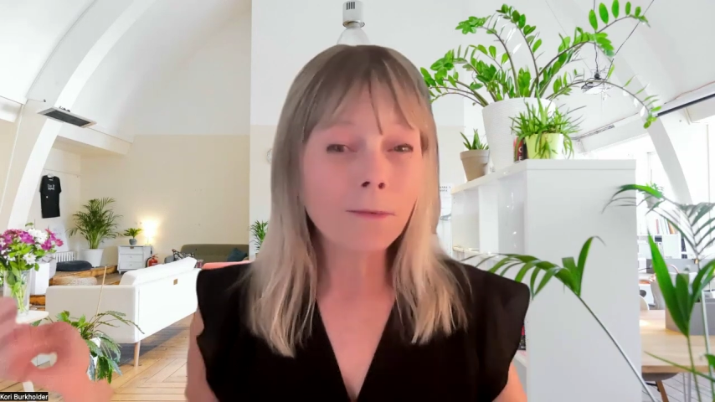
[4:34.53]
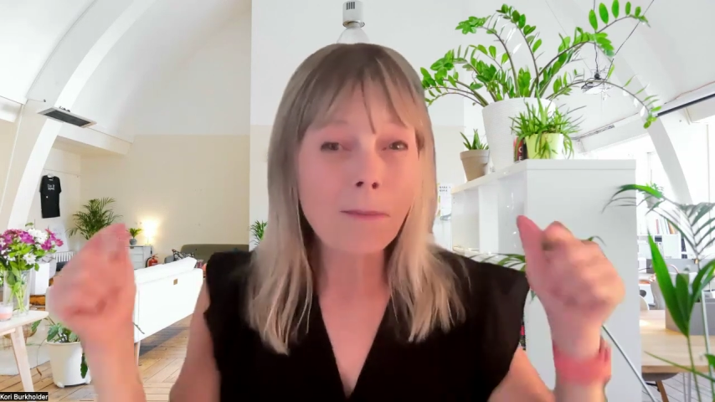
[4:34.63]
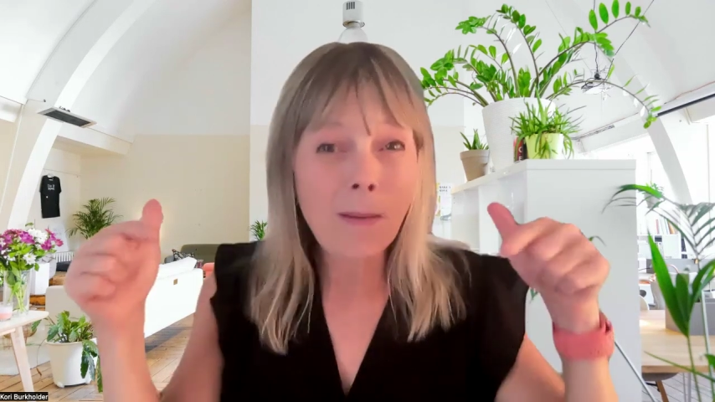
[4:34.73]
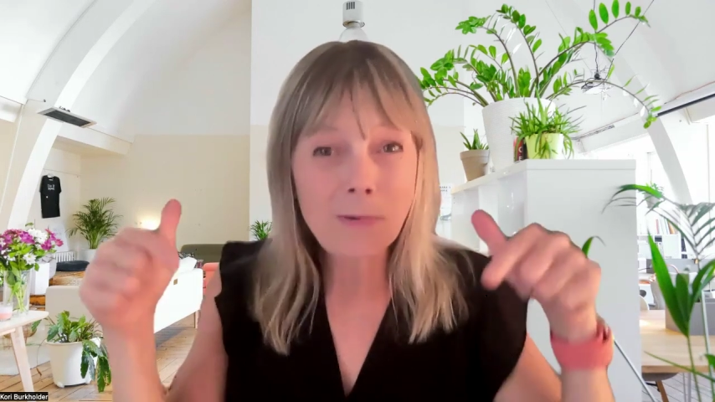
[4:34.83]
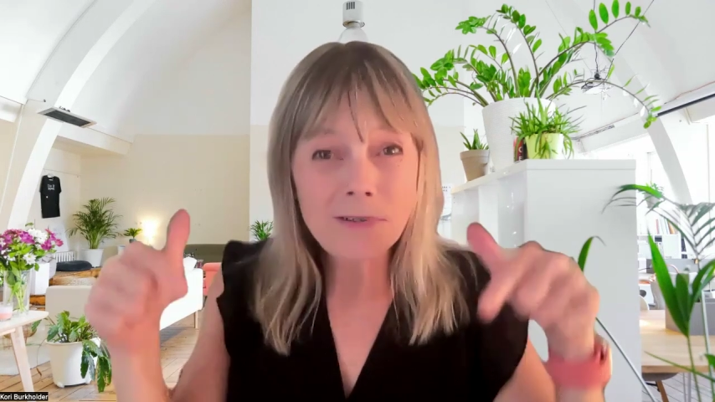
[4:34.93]

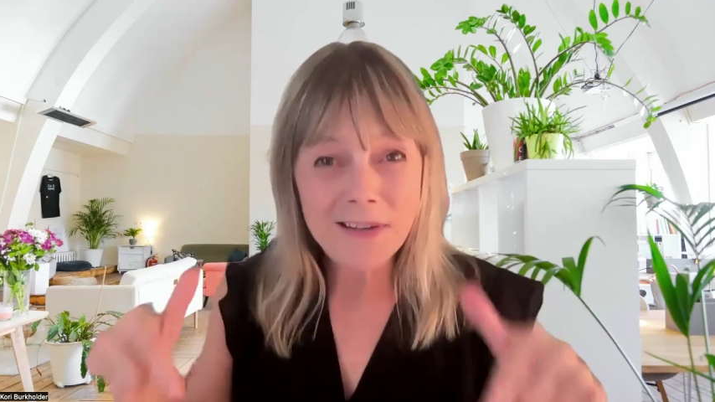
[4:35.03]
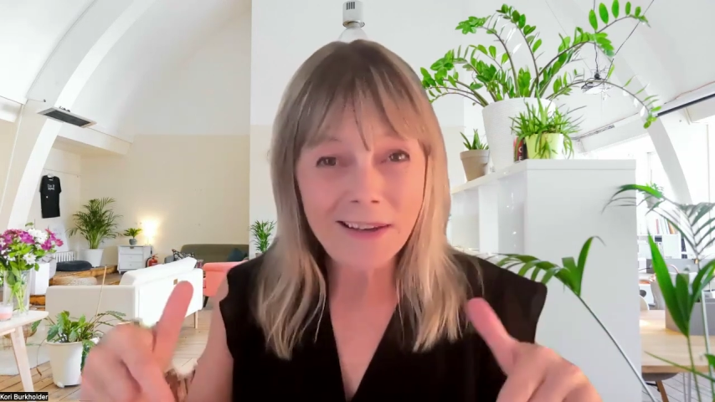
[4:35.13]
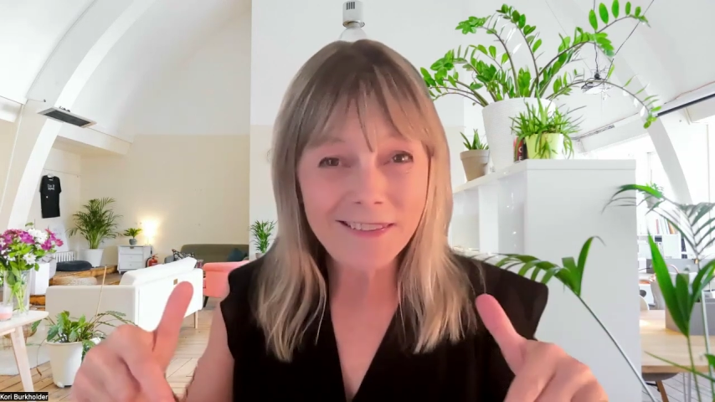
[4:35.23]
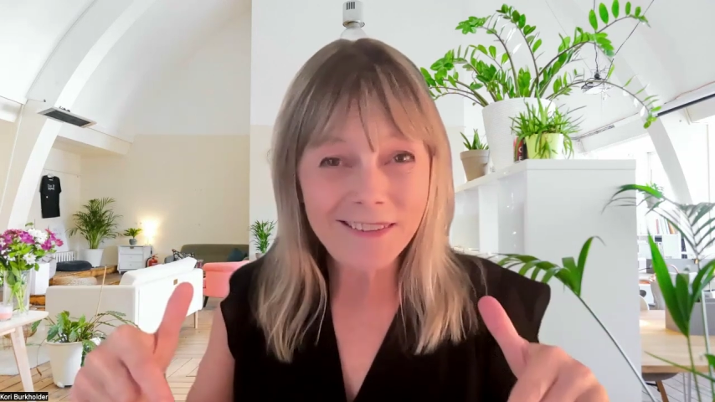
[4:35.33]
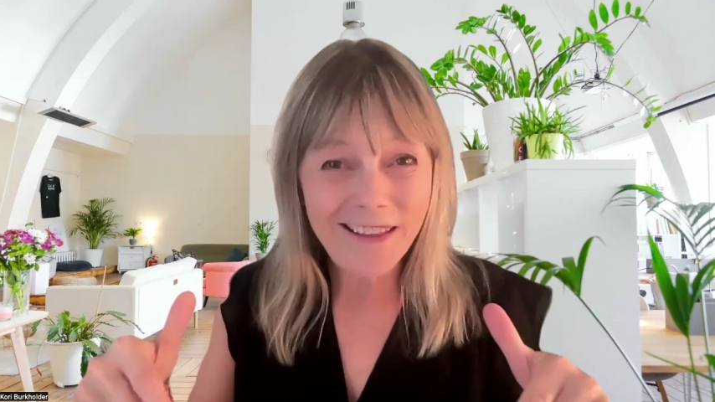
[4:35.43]
remember to
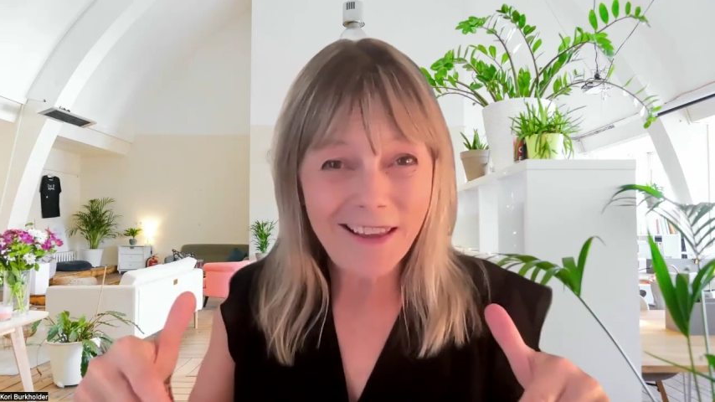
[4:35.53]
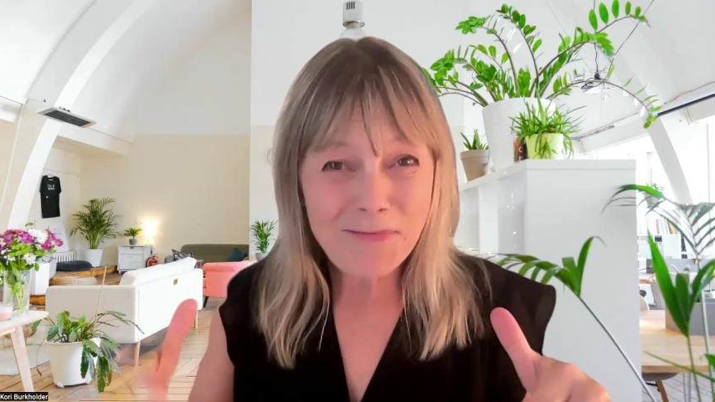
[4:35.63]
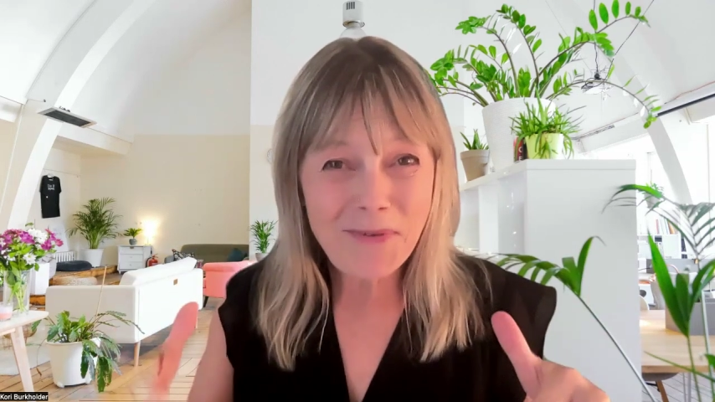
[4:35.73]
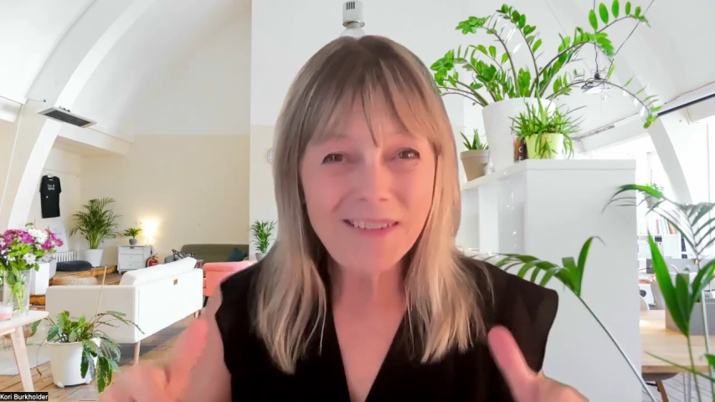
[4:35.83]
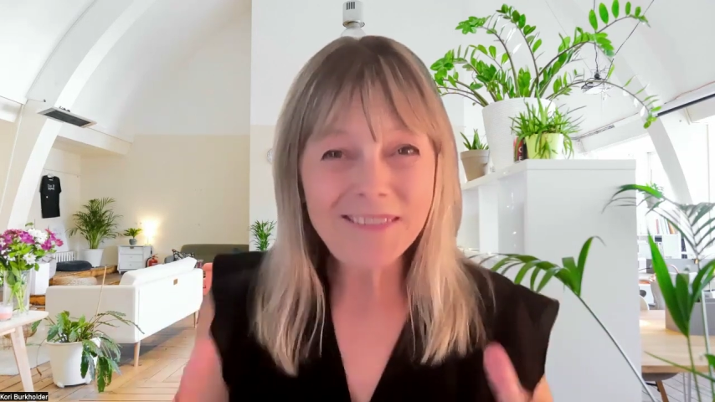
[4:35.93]
hit the
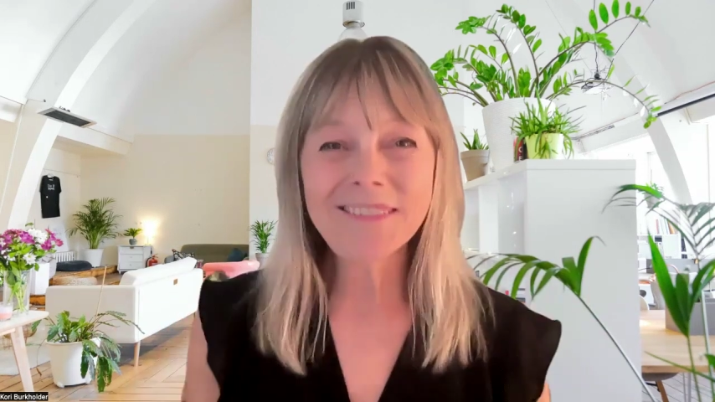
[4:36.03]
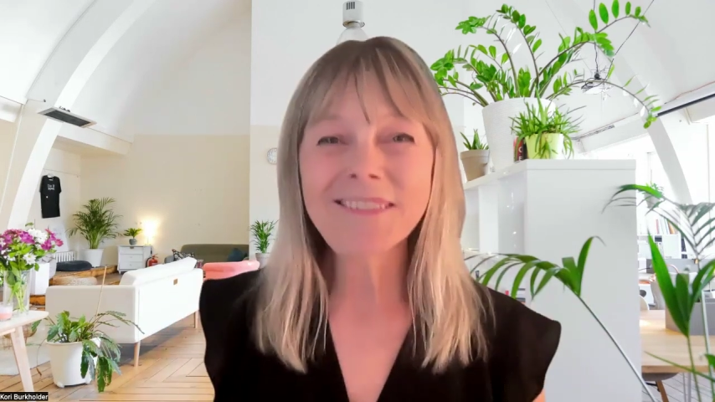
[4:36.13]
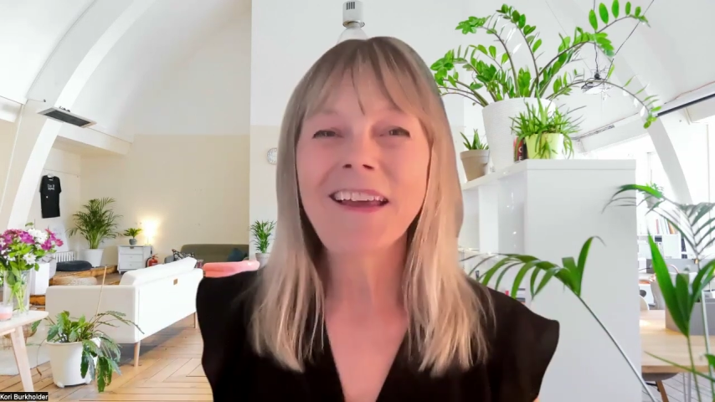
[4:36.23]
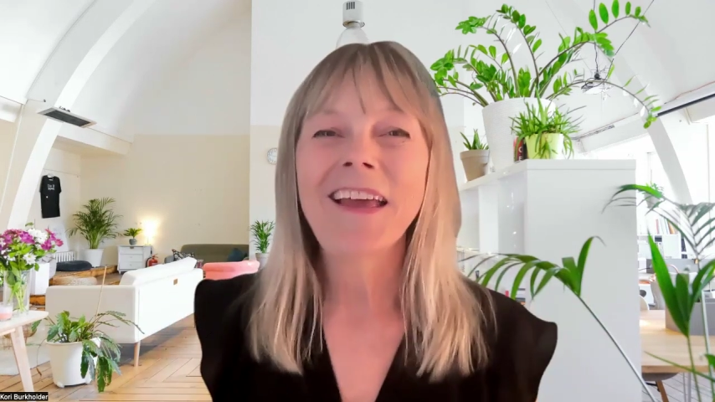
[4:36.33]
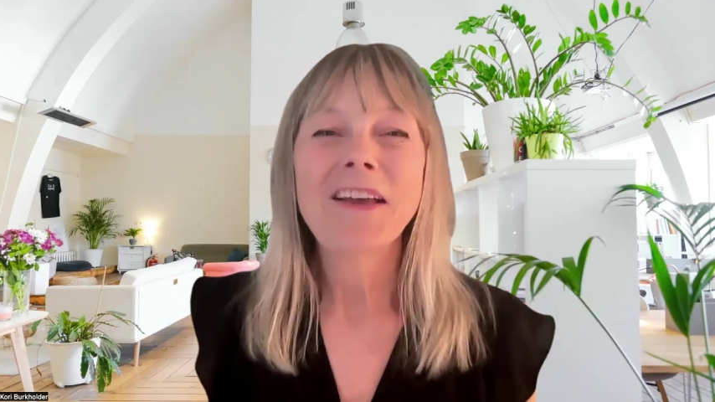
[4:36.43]
like button,